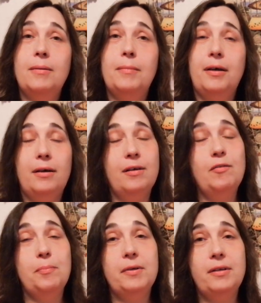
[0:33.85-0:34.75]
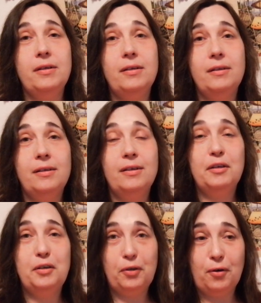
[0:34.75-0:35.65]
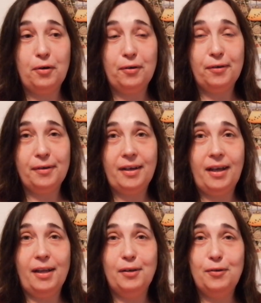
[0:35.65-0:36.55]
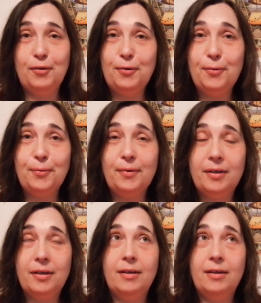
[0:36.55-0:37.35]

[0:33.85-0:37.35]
my husband, daughter, and two